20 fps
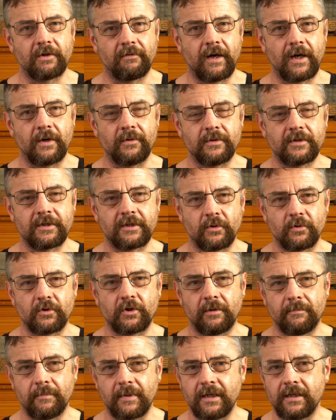around
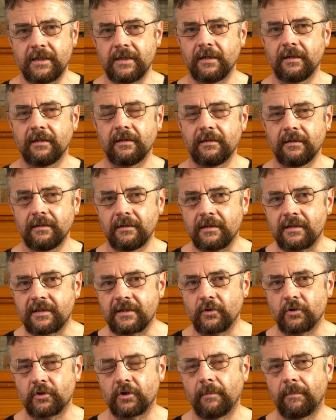social media and
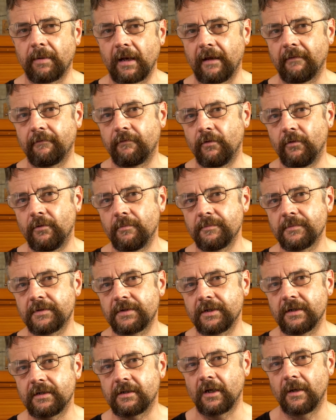social
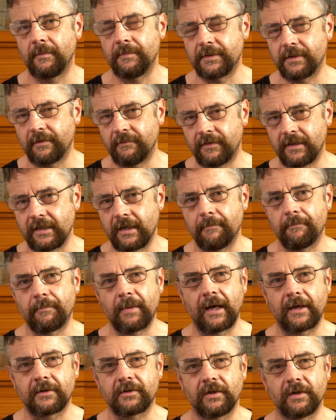platforms in terms of the
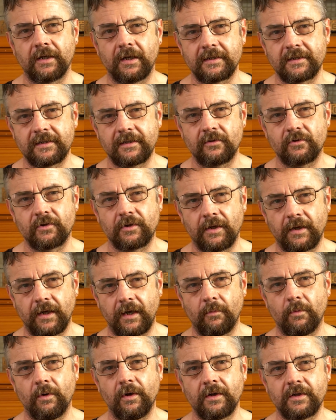impact on our social
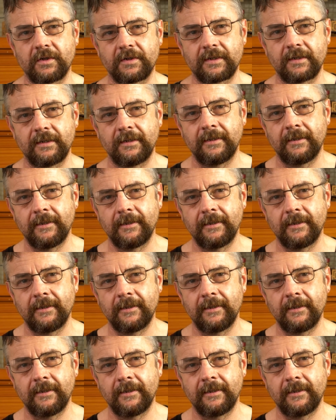networks.